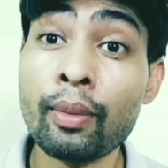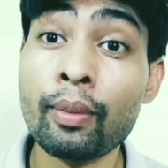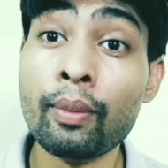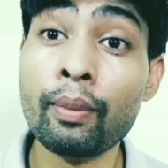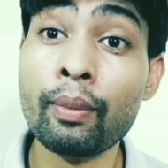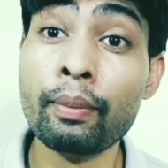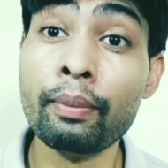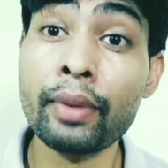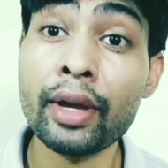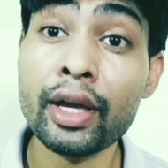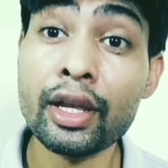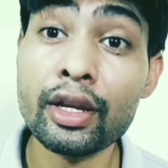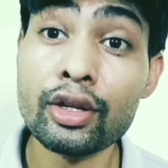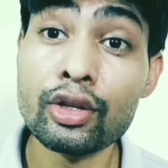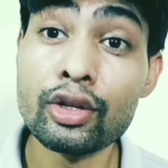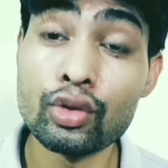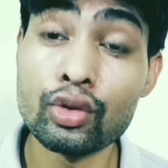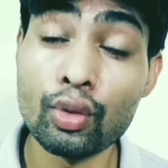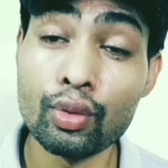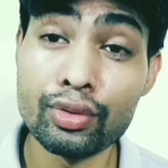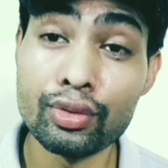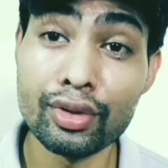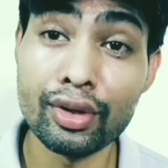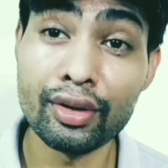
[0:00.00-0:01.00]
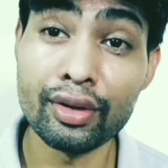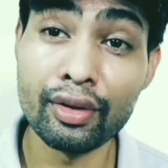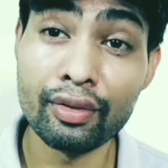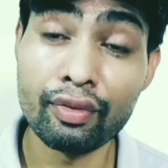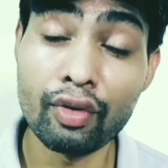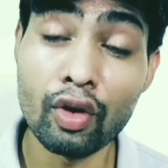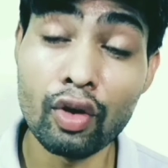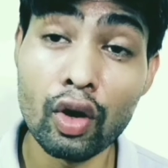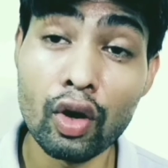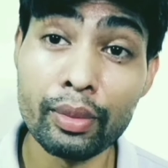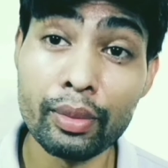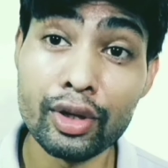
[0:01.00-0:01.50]
many social
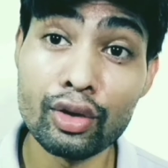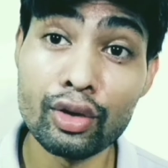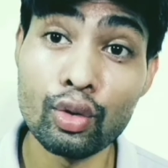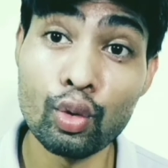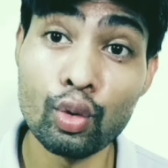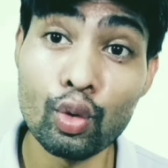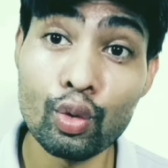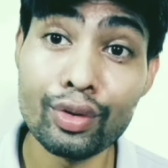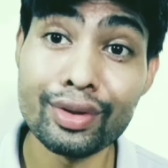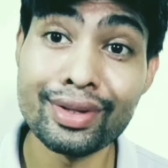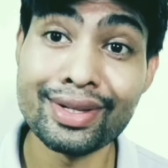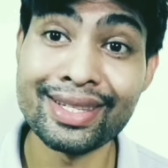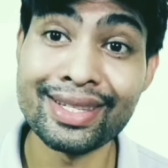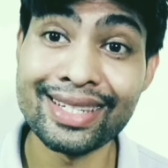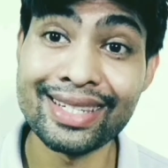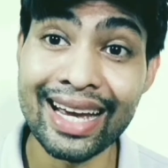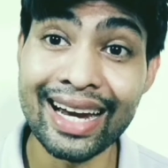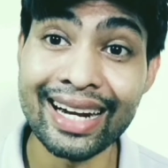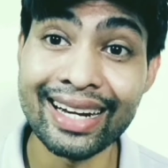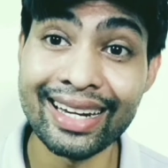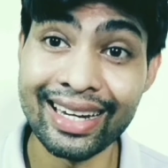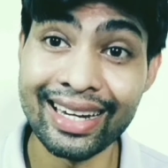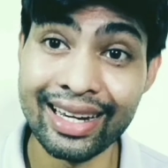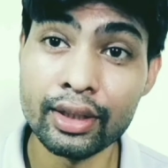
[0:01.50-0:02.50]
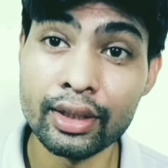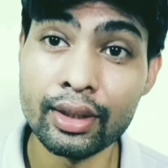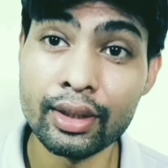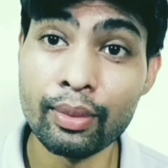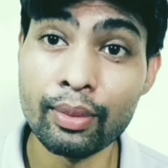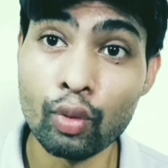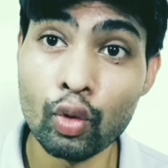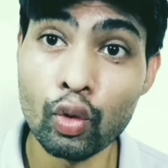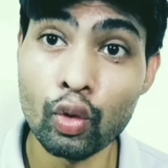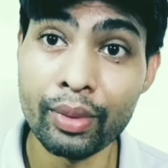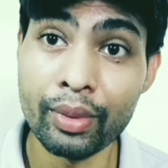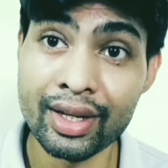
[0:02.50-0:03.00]
reformers who started the
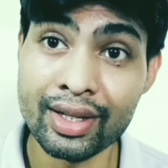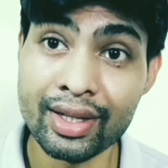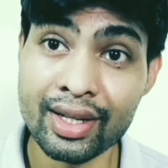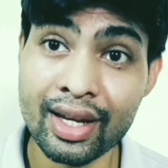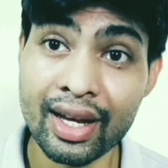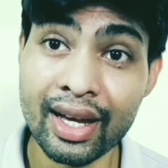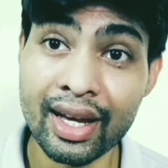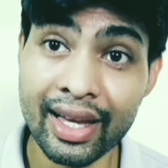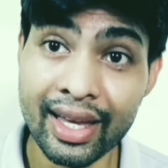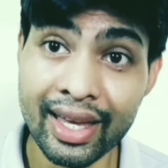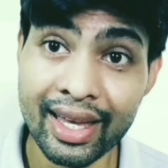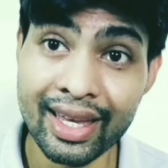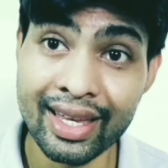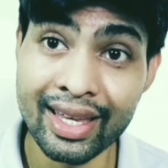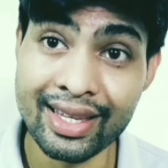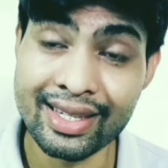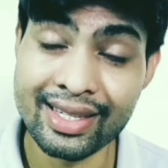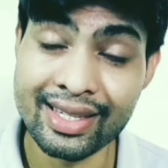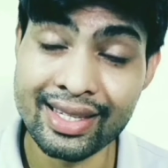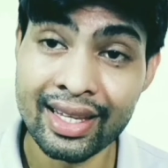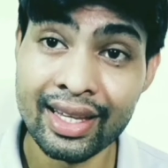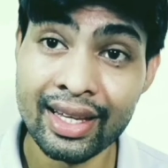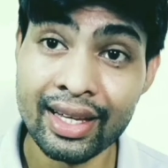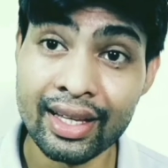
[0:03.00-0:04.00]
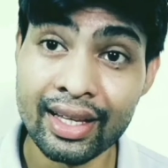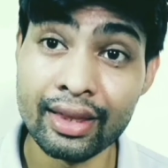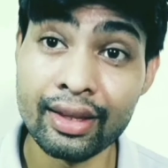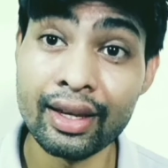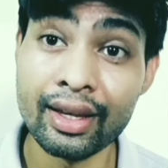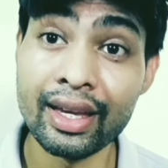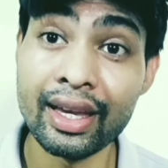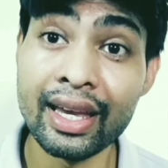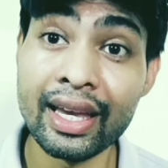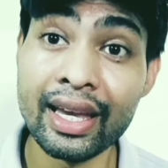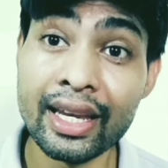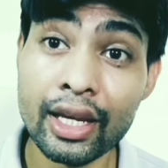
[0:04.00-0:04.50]
movement against
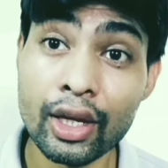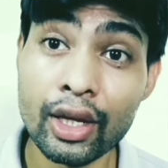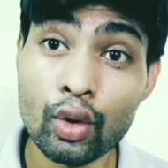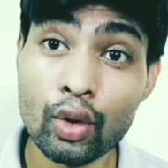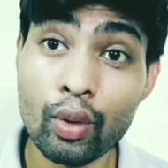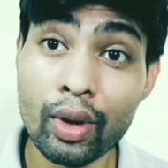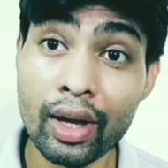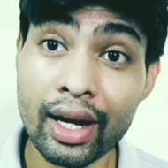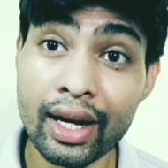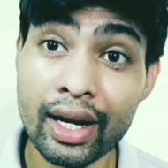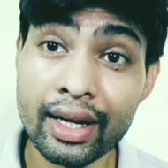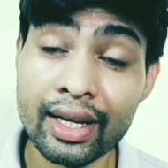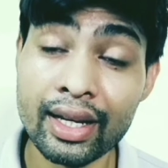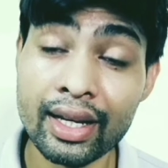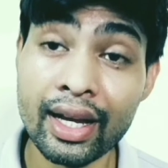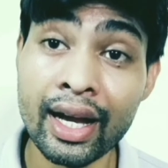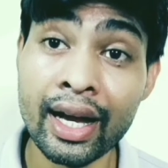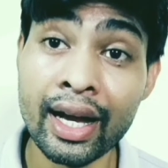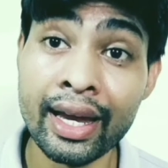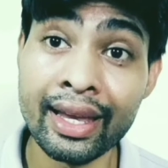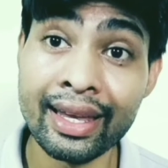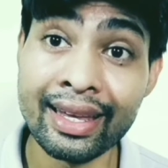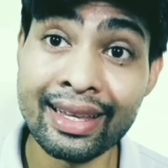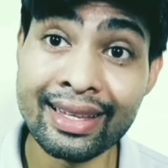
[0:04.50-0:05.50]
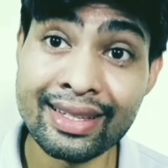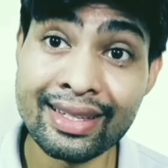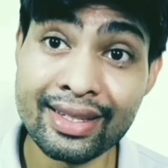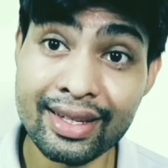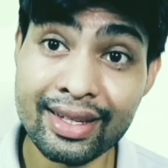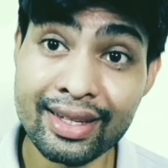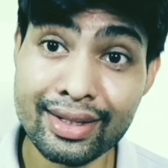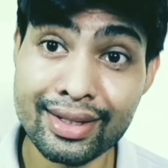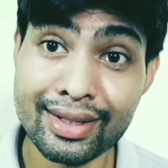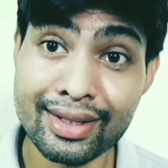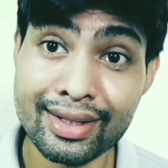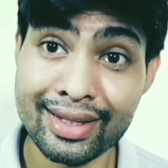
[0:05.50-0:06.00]
the inequality or
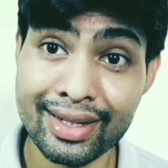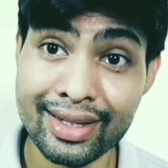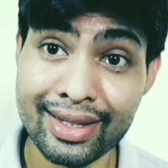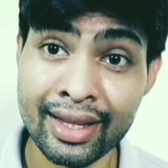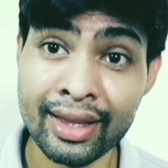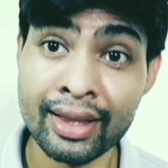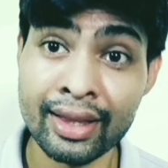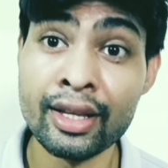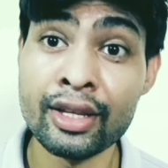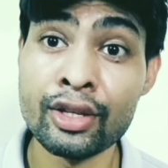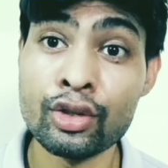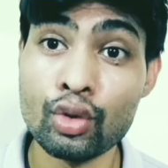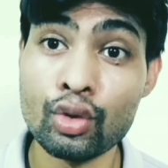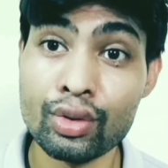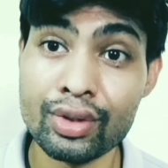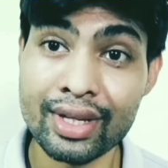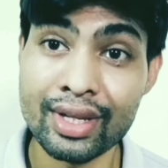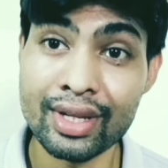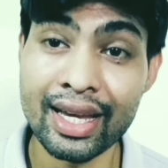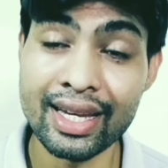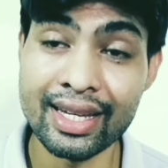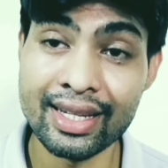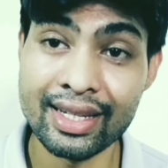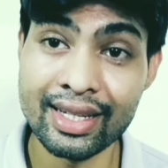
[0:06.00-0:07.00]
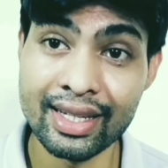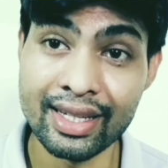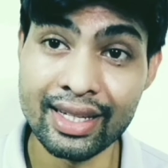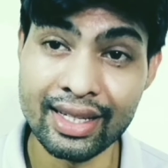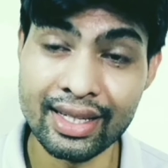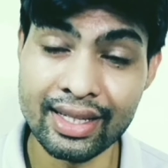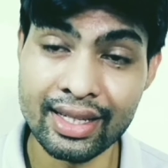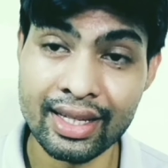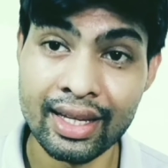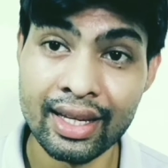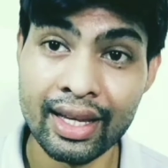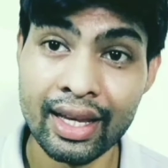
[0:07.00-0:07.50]
injustice in the societies.